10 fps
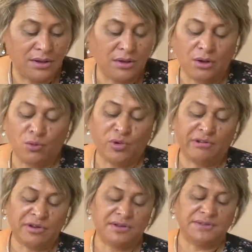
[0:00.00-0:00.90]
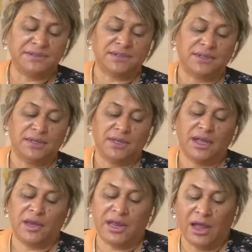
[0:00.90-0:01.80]
on where it is
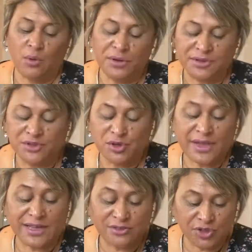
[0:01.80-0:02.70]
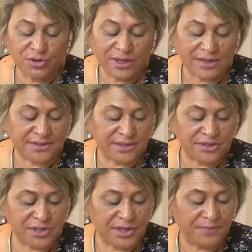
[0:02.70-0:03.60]
and how it is you can do that,
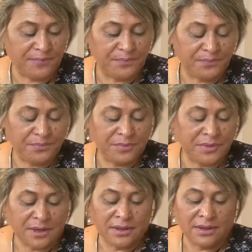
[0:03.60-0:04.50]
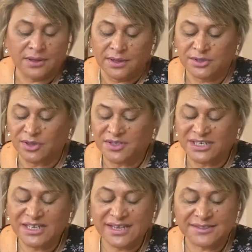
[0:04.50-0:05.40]
Saggy. It's like the
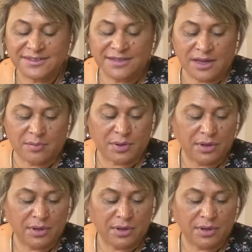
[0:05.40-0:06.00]
next step.